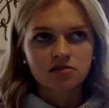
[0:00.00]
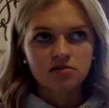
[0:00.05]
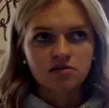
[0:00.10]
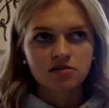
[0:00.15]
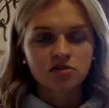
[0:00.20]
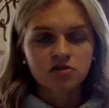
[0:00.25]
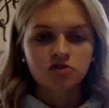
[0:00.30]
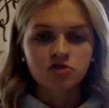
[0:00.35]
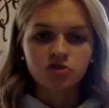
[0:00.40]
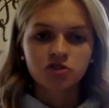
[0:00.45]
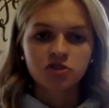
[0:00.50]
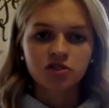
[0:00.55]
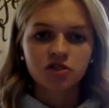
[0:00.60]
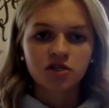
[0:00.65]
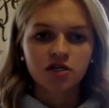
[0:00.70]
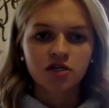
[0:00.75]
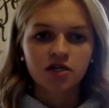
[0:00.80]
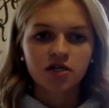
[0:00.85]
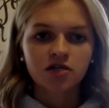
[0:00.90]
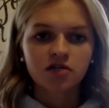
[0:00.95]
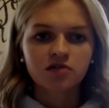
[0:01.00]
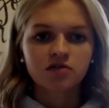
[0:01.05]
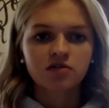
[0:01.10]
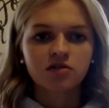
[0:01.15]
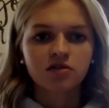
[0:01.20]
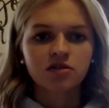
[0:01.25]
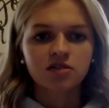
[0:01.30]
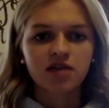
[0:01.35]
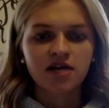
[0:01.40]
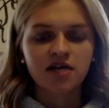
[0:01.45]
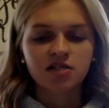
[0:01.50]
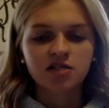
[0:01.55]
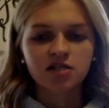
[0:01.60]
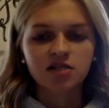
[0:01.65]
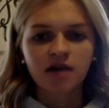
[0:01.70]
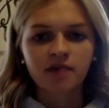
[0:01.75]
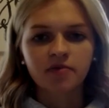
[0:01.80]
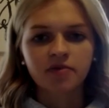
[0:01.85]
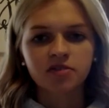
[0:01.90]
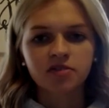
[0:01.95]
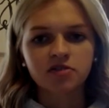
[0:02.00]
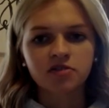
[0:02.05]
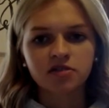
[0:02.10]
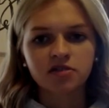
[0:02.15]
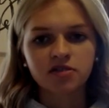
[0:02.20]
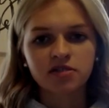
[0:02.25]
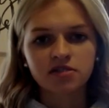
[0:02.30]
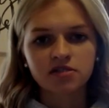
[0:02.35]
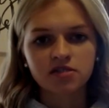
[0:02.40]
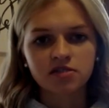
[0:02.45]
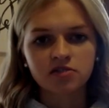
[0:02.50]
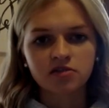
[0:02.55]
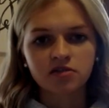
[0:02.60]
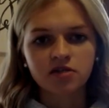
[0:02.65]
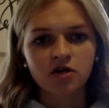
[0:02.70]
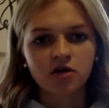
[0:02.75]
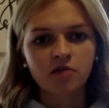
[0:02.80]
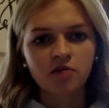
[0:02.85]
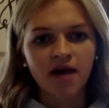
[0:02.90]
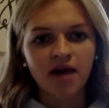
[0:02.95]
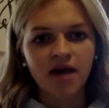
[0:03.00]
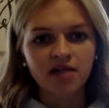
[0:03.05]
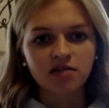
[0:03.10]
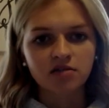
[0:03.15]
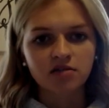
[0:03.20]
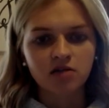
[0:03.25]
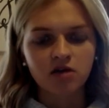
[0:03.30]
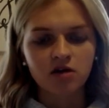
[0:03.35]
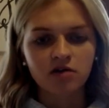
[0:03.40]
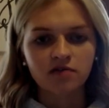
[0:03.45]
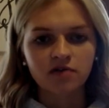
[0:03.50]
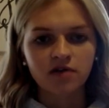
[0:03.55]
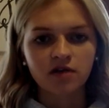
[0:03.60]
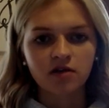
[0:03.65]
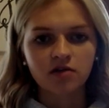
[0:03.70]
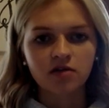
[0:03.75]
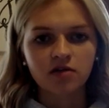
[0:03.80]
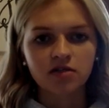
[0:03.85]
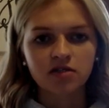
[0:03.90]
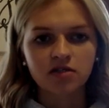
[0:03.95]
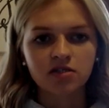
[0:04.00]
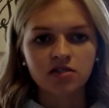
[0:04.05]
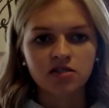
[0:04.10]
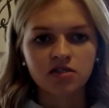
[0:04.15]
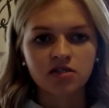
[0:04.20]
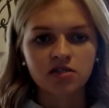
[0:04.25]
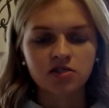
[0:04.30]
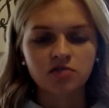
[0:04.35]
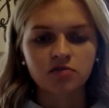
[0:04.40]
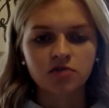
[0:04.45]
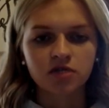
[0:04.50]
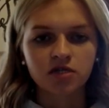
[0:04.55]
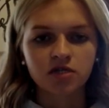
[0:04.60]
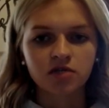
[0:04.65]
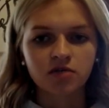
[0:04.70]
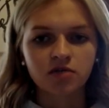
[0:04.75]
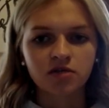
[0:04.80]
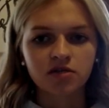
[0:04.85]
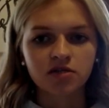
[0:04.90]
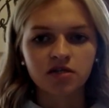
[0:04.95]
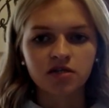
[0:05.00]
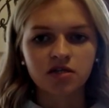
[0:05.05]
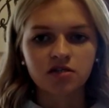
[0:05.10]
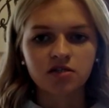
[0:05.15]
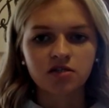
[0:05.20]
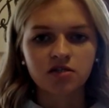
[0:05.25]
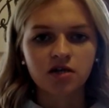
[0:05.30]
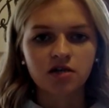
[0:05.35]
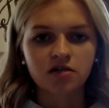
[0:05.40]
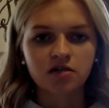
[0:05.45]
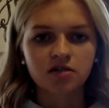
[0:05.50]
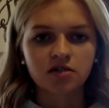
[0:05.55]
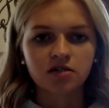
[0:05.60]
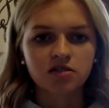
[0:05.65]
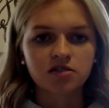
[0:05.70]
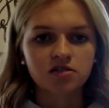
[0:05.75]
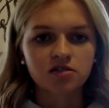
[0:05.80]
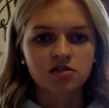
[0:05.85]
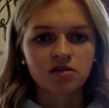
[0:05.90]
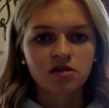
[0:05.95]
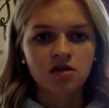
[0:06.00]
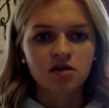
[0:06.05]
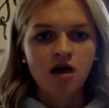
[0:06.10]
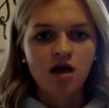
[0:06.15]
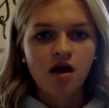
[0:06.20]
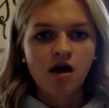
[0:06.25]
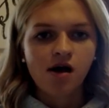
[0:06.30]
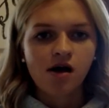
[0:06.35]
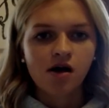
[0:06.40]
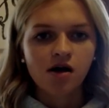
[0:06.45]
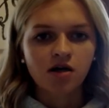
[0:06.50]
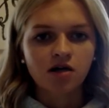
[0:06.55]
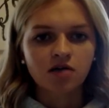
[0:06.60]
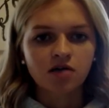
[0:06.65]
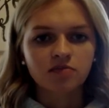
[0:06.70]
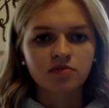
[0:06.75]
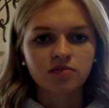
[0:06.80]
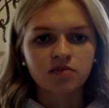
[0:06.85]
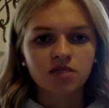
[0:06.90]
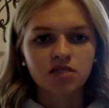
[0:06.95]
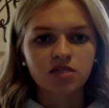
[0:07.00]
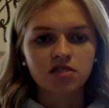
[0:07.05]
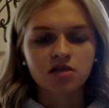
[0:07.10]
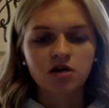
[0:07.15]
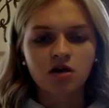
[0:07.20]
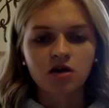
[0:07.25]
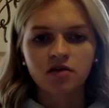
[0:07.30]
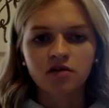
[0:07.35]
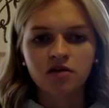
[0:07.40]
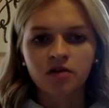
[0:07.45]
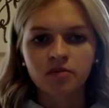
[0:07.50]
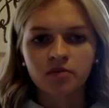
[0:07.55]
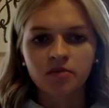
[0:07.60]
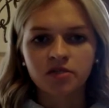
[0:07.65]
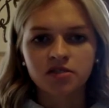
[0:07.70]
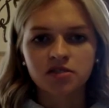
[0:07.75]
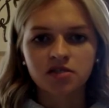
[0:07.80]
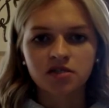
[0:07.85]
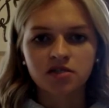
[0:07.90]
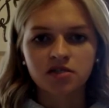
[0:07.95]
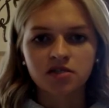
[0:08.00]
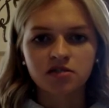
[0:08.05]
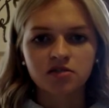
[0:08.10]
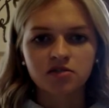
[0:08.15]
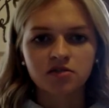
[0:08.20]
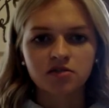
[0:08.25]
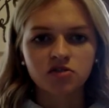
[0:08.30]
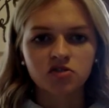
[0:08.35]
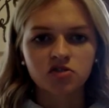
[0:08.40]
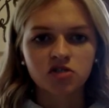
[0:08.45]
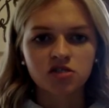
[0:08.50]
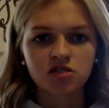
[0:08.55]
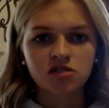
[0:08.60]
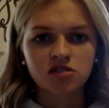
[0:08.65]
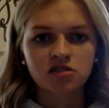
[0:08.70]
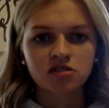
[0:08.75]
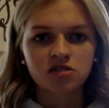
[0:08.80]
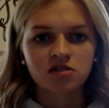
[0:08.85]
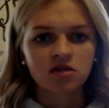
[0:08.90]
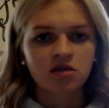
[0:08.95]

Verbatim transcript: junior year, there's actually opportunities that you can go back to Longfellow and continue working with the kindergartners. Um, and it's called number sense. So it's just,